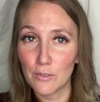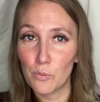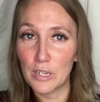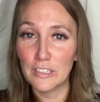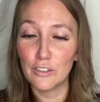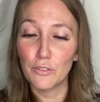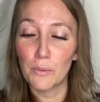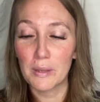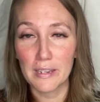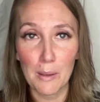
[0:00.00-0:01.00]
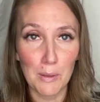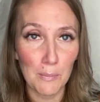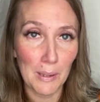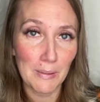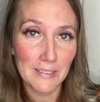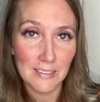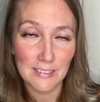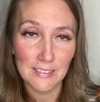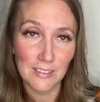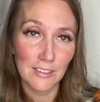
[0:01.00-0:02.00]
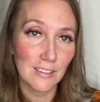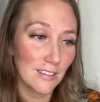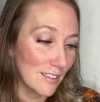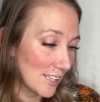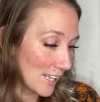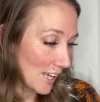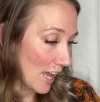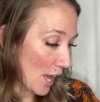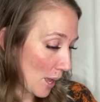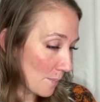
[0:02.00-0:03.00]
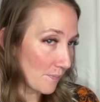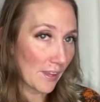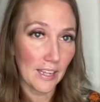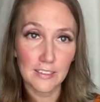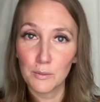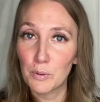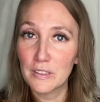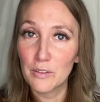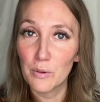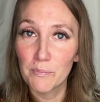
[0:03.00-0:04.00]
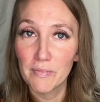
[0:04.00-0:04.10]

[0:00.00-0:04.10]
we do from the time they're babies until they get to preschool.